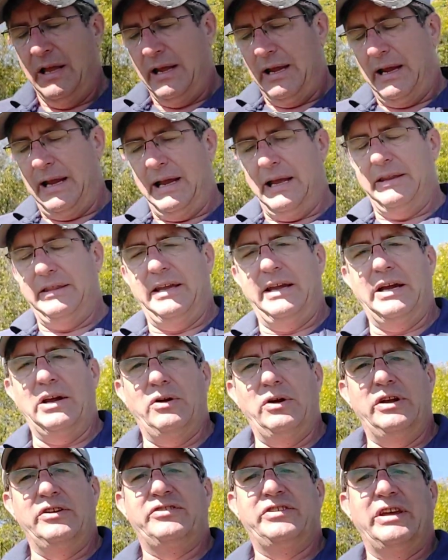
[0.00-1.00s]
And the
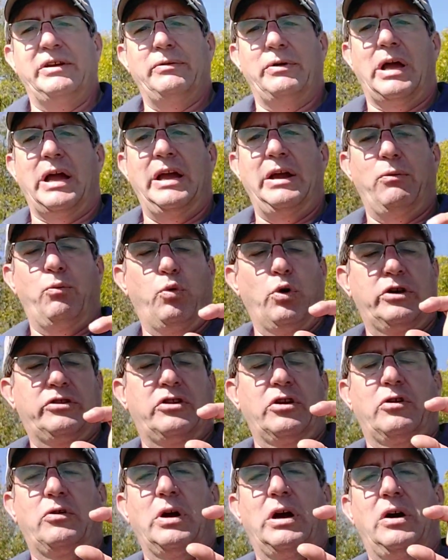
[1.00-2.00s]
areas that I worked
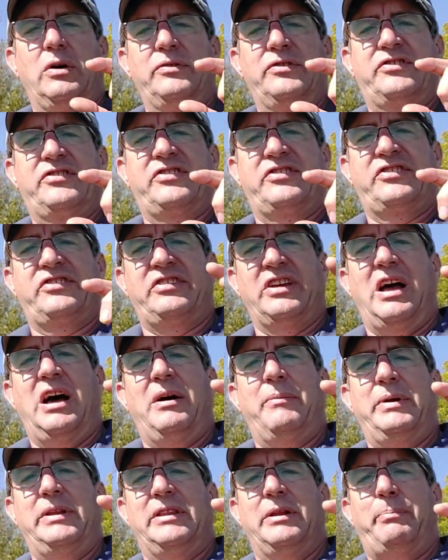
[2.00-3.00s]
the ground
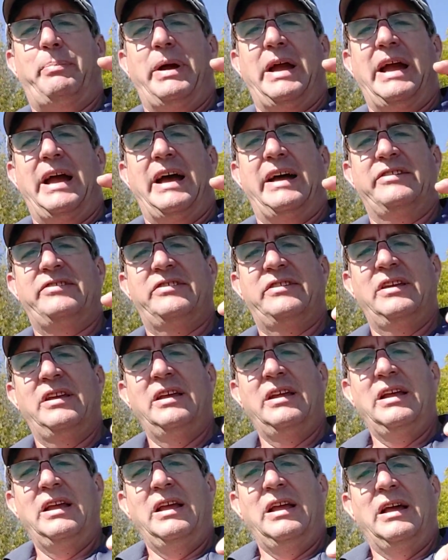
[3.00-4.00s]
some in the past,
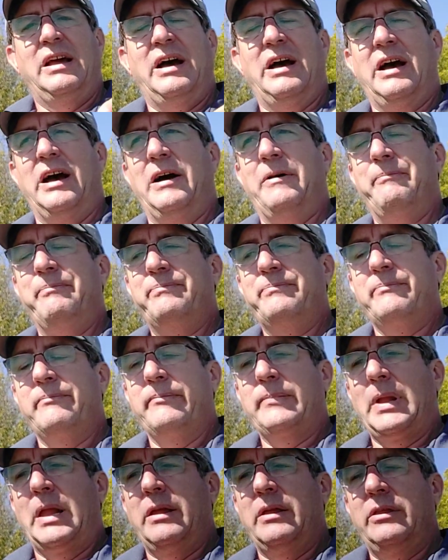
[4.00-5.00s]

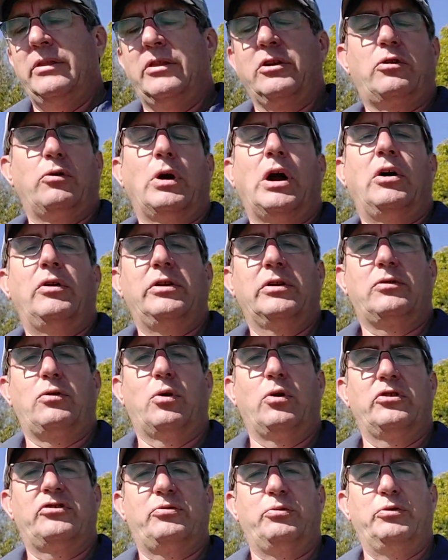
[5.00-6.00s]
the ground, of
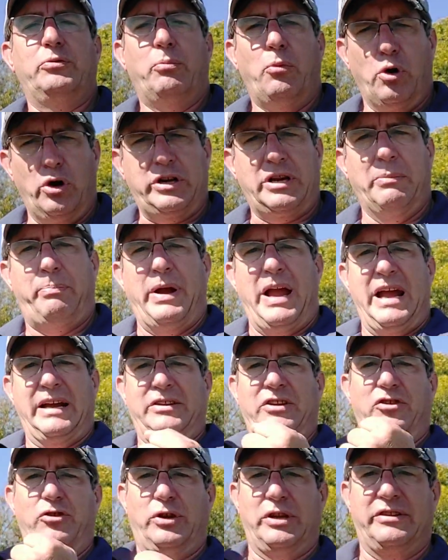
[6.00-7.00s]
course, was more
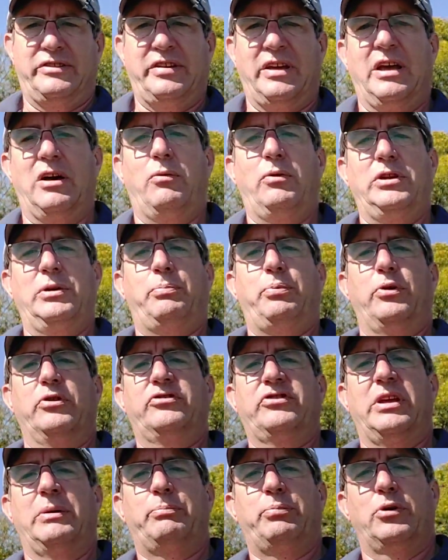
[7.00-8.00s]
compacted. You could tell when you
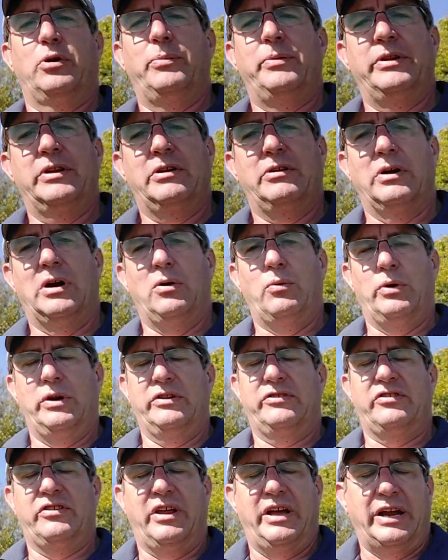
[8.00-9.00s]
push that probe in the ground what
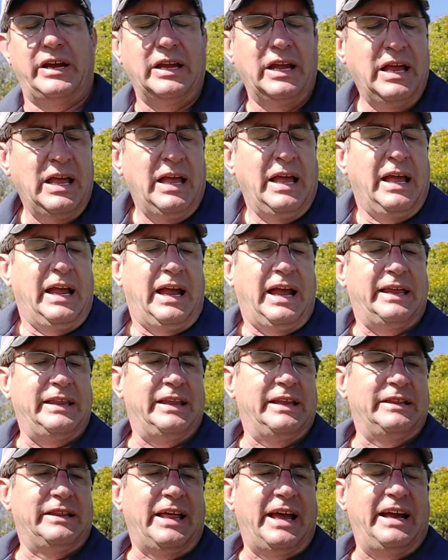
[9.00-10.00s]
it's like. And
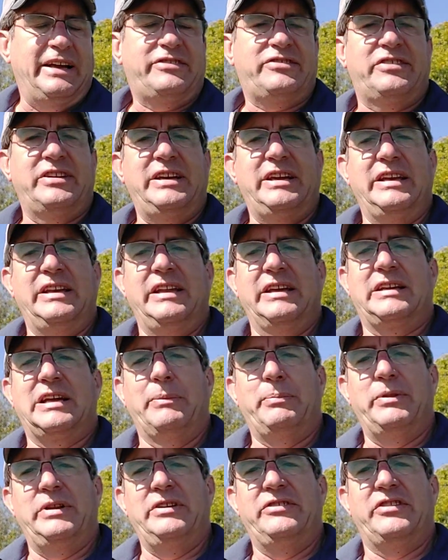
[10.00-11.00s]
then lastly, in a
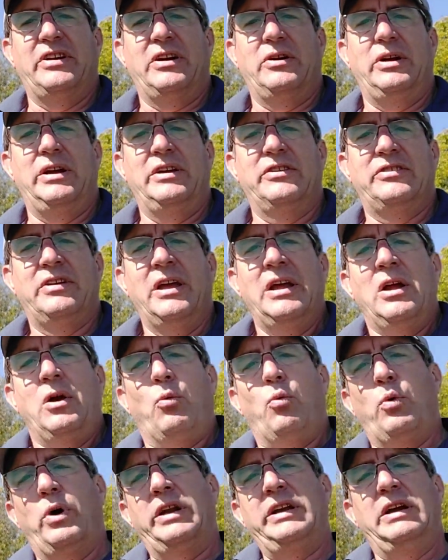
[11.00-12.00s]
couple of these areas,
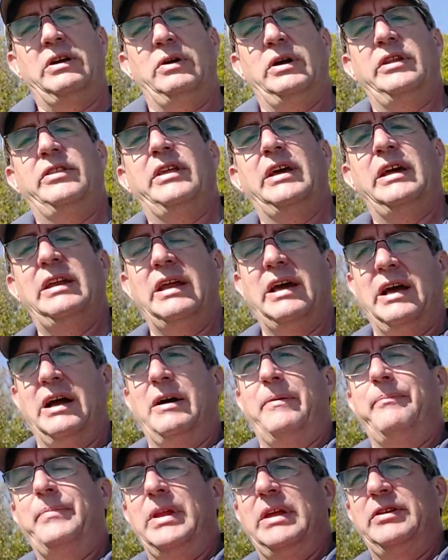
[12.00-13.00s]
one area that
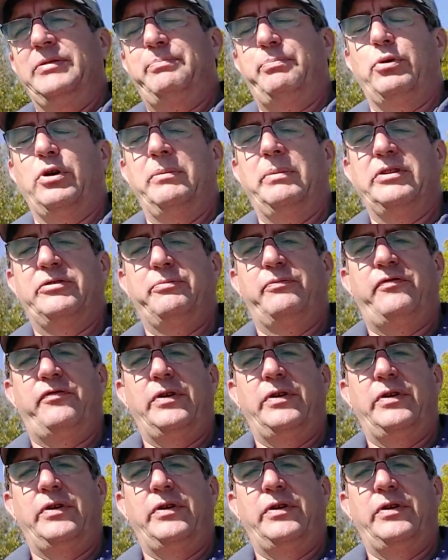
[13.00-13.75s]
is pretty much